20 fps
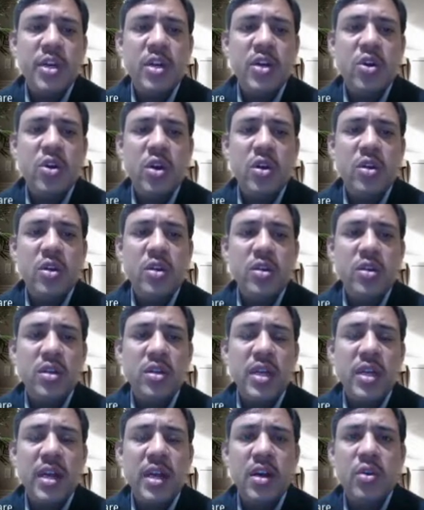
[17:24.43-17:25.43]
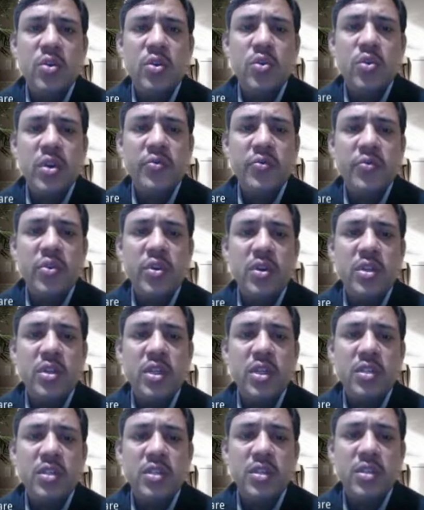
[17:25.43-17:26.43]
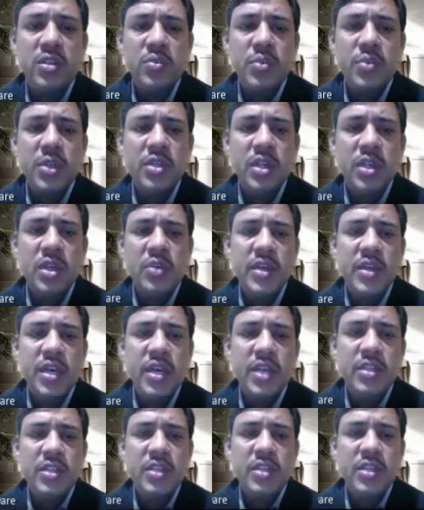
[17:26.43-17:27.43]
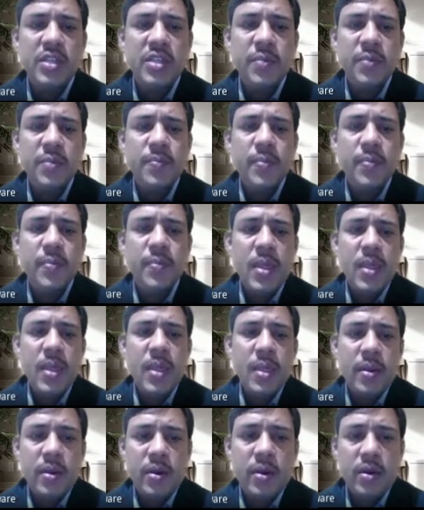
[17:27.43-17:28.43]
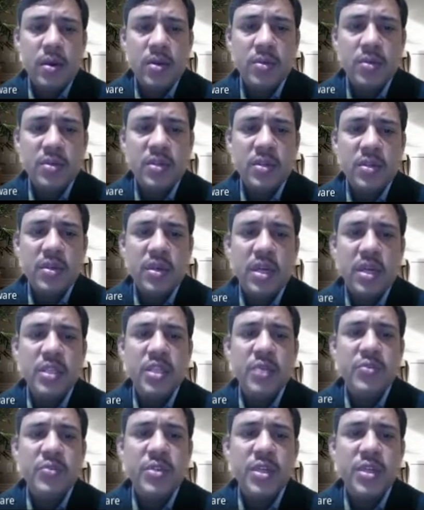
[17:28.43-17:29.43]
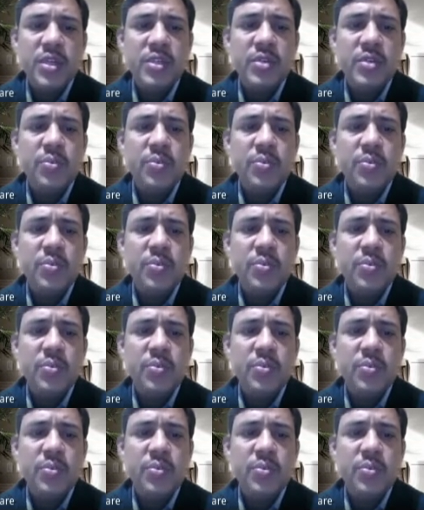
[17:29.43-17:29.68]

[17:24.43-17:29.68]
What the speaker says: not they are going for this, especially we can say SF6.